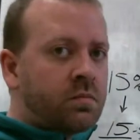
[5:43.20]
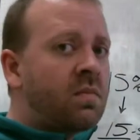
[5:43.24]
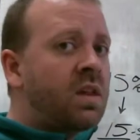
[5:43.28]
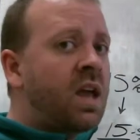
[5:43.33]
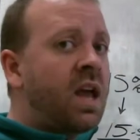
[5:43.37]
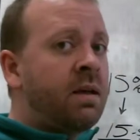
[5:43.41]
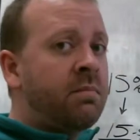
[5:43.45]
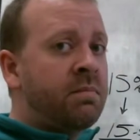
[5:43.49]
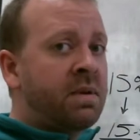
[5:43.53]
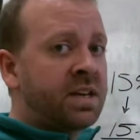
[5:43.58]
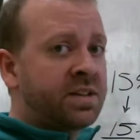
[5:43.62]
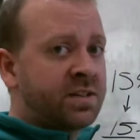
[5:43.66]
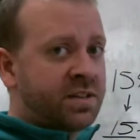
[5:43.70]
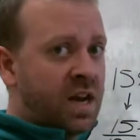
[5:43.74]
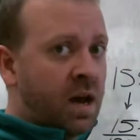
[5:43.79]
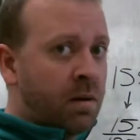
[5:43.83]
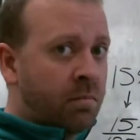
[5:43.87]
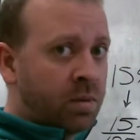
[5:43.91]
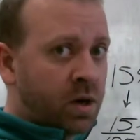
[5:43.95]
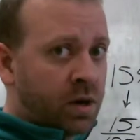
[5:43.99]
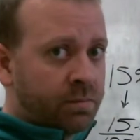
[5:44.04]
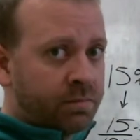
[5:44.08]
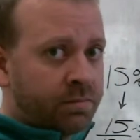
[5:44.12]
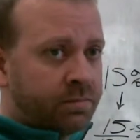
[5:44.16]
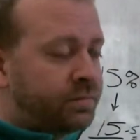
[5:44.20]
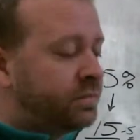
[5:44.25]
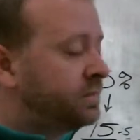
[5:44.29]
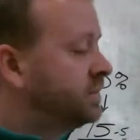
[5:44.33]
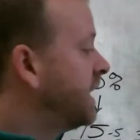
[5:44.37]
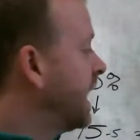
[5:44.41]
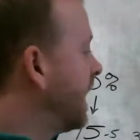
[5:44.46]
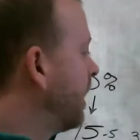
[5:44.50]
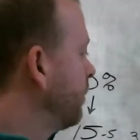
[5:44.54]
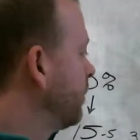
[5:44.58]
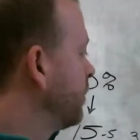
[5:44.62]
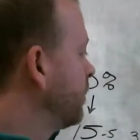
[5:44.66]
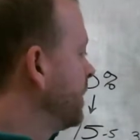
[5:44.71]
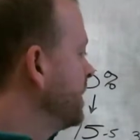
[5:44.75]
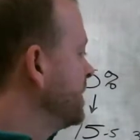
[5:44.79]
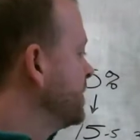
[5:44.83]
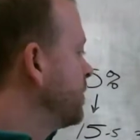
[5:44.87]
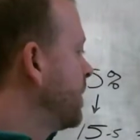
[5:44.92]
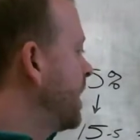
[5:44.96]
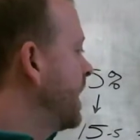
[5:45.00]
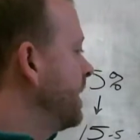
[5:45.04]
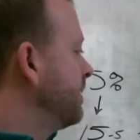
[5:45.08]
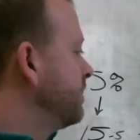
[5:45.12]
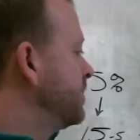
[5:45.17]
a mixed number. Now, the reason
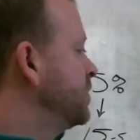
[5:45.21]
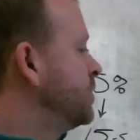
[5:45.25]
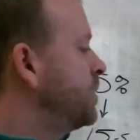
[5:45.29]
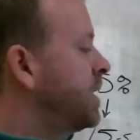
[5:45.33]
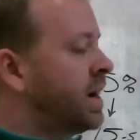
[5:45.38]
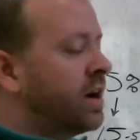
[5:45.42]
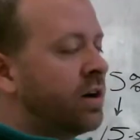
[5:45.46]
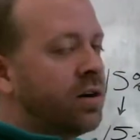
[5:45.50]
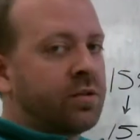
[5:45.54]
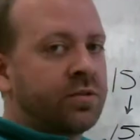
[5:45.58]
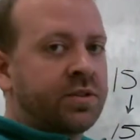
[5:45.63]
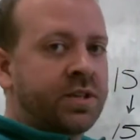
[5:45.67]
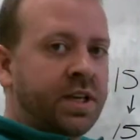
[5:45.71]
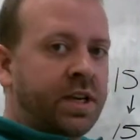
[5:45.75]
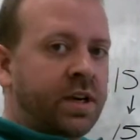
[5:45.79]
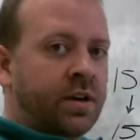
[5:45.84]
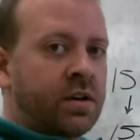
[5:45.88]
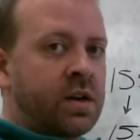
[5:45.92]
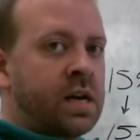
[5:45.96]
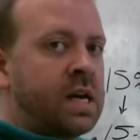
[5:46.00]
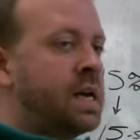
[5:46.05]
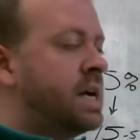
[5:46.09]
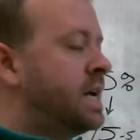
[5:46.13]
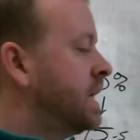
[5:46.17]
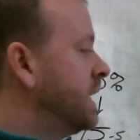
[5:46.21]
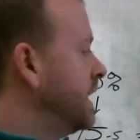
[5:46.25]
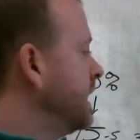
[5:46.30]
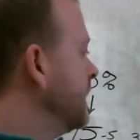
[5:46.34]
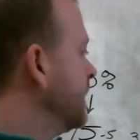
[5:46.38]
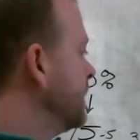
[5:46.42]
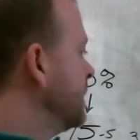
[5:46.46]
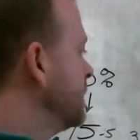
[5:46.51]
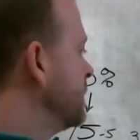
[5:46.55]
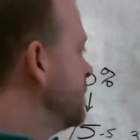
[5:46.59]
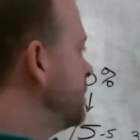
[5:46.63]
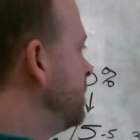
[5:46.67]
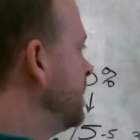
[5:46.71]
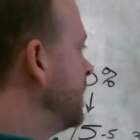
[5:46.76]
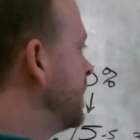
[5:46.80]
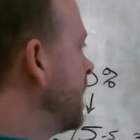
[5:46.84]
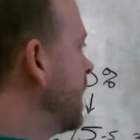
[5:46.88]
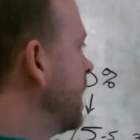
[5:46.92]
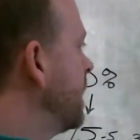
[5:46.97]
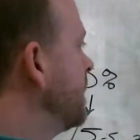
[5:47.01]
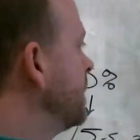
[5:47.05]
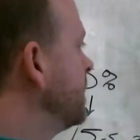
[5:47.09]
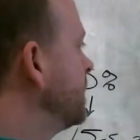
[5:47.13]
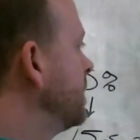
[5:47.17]
why I have two arrows here is
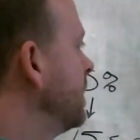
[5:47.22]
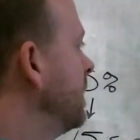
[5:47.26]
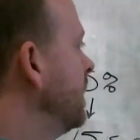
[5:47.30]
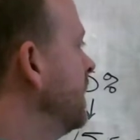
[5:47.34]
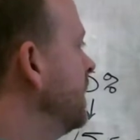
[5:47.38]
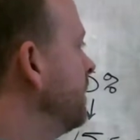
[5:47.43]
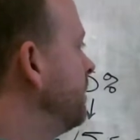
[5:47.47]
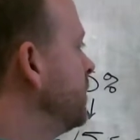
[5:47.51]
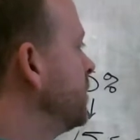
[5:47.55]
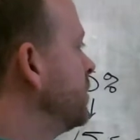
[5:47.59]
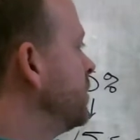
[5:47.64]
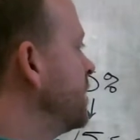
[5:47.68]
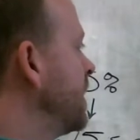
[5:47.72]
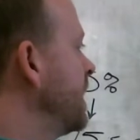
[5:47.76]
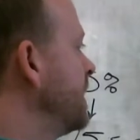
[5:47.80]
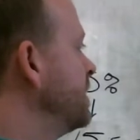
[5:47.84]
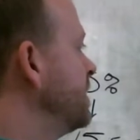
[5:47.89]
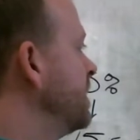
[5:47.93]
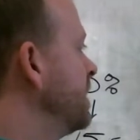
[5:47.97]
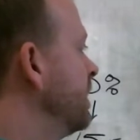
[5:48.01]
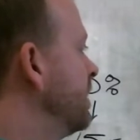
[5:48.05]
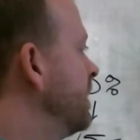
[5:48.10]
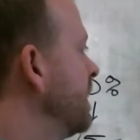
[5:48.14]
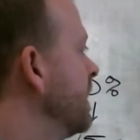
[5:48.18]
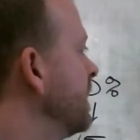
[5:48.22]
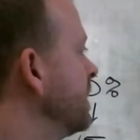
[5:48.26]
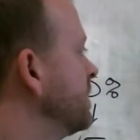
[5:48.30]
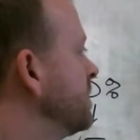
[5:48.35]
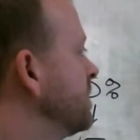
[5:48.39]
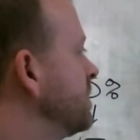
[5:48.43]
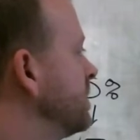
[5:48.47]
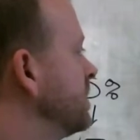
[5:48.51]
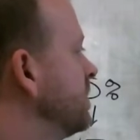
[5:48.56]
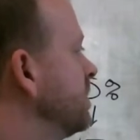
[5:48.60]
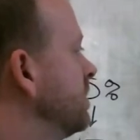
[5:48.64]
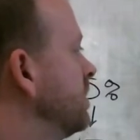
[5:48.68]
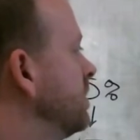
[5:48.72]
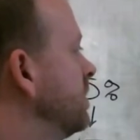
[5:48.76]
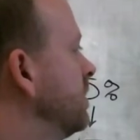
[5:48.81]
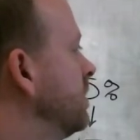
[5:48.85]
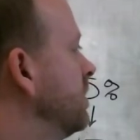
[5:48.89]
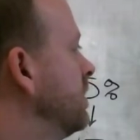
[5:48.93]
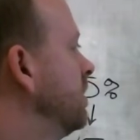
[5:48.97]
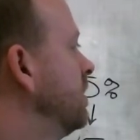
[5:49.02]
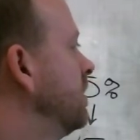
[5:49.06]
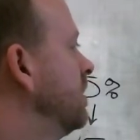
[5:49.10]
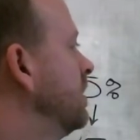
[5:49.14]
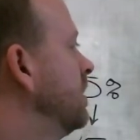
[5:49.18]
because if you're changing this
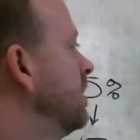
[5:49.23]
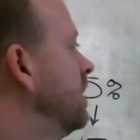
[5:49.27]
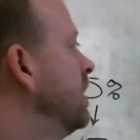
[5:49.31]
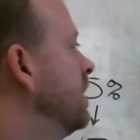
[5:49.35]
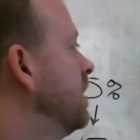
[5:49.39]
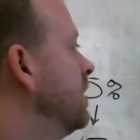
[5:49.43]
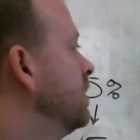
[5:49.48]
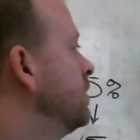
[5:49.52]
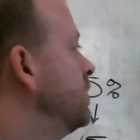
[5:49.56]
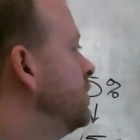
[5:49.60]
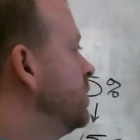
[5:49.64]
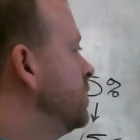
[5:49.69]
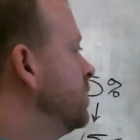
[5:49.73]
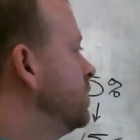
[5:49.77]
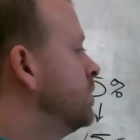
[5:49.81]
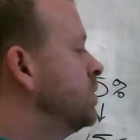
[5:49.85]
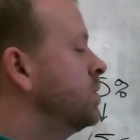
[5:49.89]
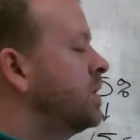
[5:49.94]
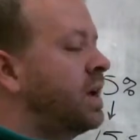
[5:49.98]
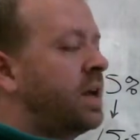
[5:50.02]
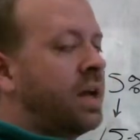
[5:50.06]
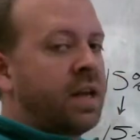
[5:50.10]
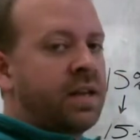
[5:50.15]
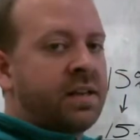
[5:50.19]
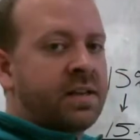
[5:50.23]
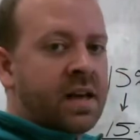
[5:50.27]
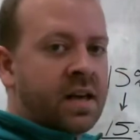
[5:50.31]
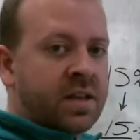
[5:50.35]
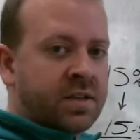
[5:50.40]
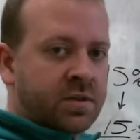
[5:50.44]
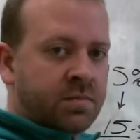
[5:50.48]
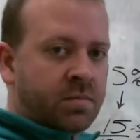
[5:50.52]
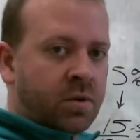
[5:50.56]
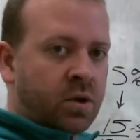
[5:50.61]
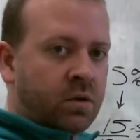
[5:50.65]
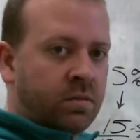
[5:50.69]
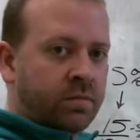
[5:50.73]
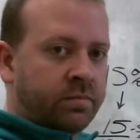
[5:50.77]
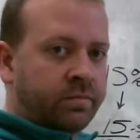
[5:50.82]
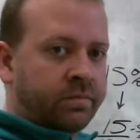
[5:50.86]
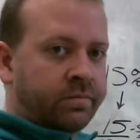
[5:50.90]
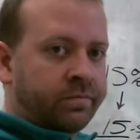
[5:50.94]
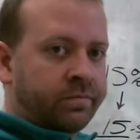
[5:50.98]
to a decimal,